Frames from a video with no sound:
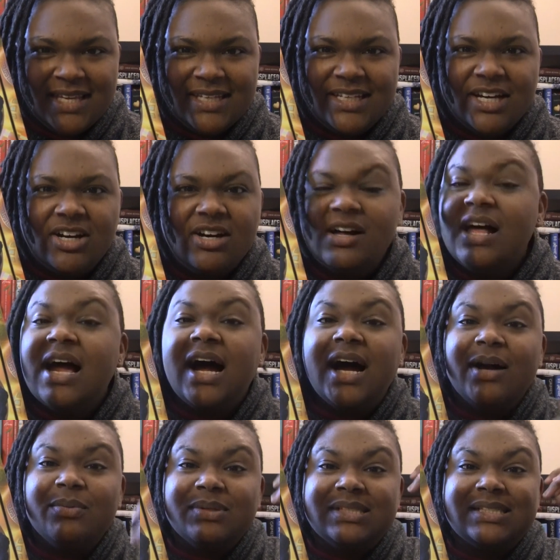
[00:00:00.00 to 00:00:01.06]
Y'all,
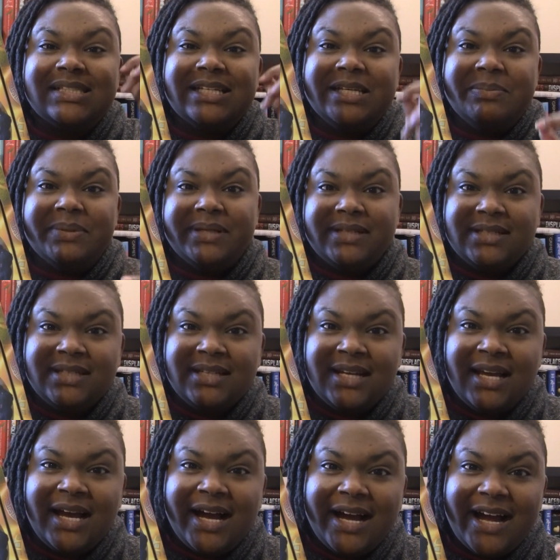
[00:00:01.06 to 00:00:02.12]
I was sleeping.
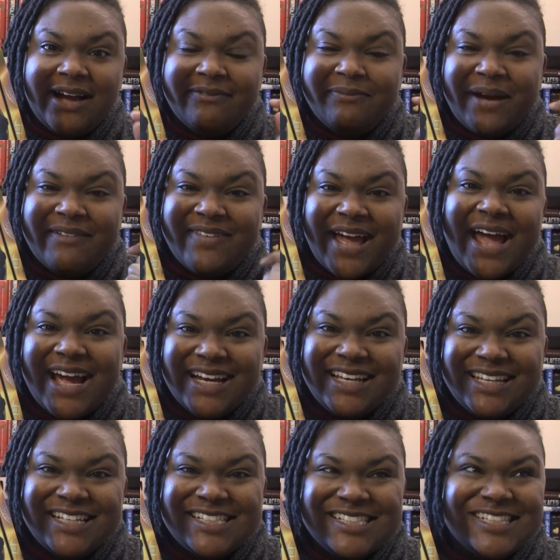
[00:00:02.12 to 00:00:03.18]
I've had
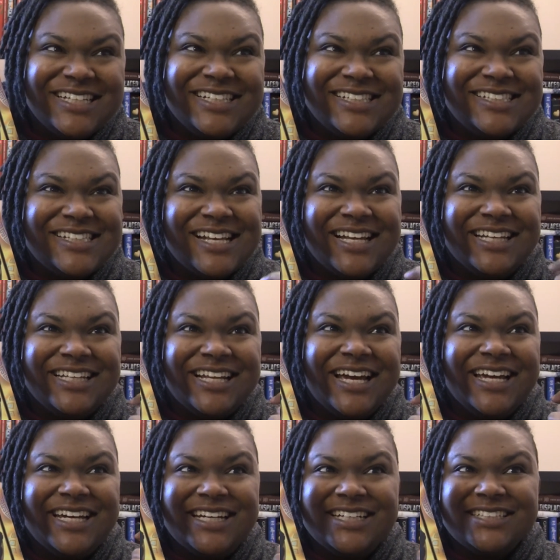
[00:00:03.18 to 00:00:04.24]
this since,
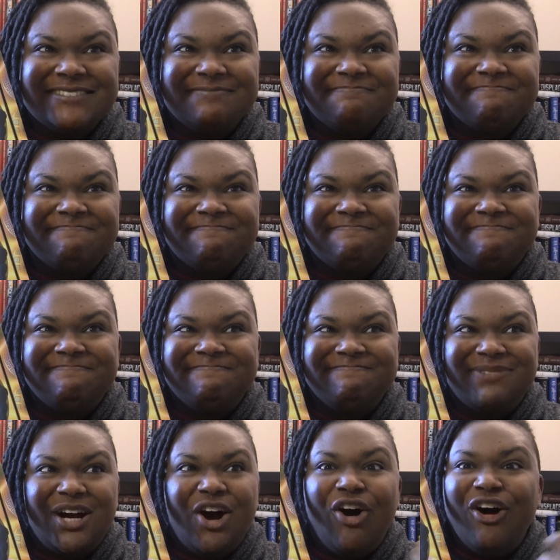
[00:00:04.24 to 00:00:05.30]
like,
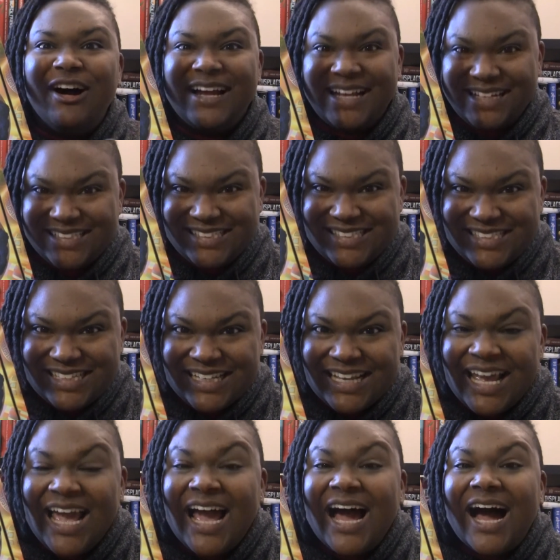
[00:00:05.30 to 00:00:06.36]
August.
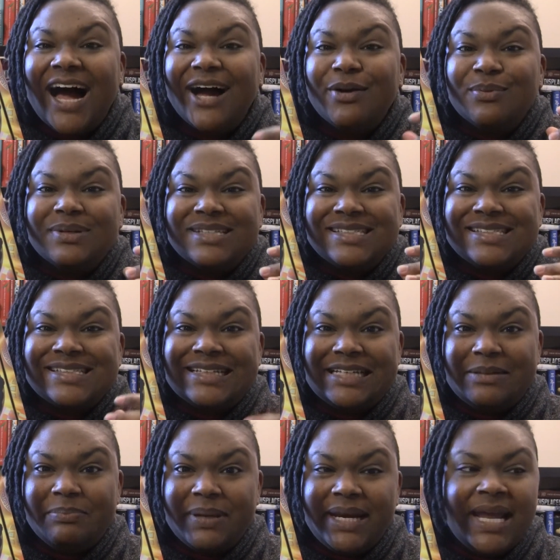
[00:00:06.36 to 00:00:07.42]
I was
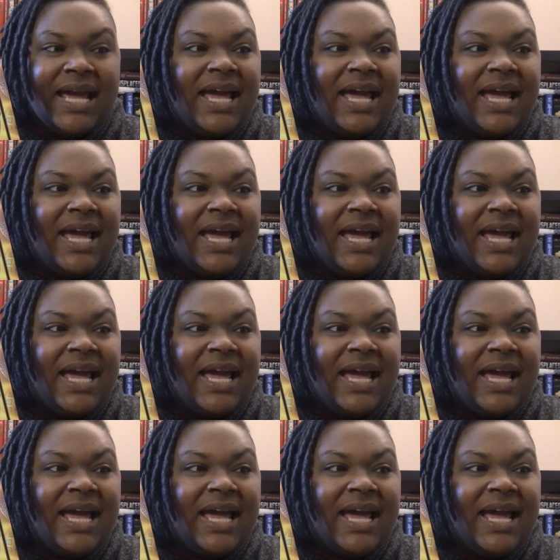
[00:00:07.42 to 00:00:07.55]
sleeping.